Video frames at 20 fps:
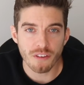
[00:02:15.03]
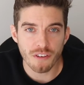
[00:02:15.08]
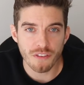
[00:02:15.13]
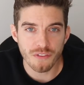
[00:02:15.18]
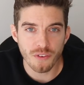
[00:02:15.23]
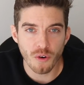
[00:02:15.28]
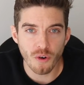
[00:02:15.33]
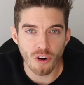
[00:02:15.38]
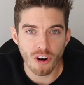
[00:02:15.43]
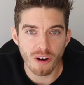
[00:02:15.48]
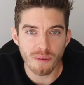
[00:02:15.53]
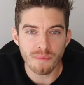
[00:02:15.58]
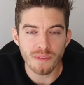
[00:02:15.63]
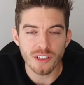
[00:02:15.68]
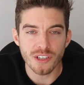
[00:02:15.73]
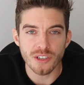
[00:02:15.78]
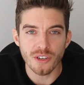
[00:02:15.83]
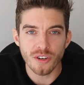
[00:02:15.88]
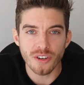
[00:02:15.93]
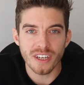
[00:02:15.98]

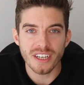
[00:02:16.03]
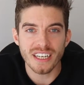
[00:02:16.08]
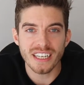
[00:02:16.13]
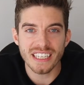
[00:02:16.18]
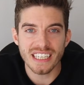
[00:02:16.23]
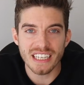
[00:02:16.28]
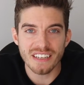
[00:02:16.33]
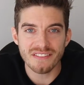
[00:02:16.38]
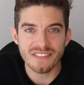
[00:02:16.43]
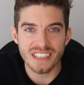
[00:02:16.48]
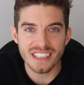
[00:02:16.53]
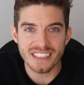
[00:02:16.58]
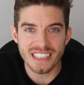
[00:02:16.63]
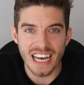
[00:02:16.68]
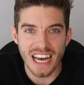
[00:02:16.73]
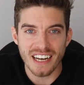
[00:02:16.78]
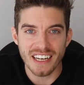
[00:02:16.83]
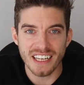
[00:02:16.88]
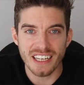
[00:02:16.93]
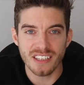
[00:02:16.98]
form you're gonna give the
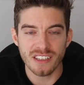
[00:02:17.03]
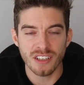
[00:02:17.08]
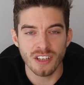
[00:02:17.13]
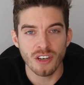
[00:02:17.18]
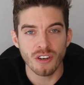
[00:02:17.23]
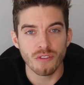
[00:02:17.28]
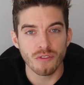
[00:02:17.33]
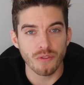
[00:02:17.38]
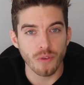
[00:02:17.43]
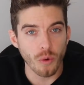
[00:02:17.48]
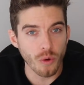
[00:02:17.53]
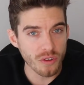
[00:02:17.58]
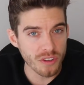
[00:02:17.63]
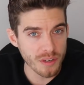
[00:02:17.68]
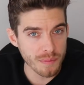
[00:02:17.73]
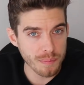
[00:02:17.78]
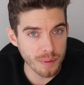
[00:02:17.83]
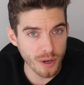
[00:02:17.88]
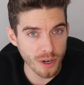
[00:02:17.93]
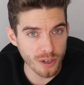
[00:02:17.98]
tenant for
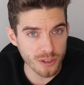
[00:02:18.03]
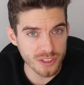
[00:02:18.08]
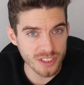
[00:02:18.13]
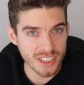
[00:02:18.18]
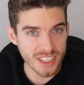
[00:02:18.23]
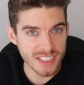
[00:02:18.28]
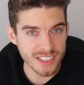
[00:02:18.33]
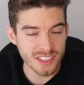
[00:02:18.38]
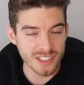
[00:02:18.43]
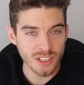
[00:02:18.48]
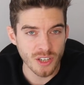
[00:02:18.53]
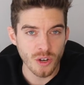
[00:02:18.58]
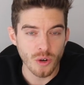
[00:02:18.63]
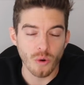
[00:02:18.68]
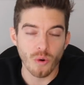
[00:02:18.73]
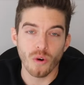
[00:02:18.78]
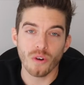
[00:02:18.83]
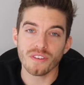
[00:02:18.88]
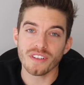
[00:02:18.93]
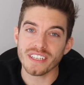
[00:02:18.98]
the purchase
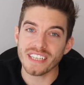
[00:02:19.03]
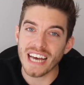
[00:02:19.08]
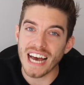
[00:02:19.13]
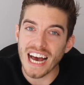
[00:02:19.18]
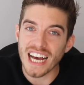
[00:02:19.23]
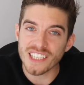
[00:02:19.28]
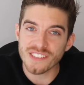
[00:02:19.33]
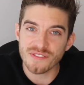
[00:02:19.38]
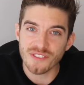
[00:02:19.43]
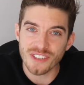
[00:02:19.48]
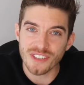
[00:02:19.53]
or the cash for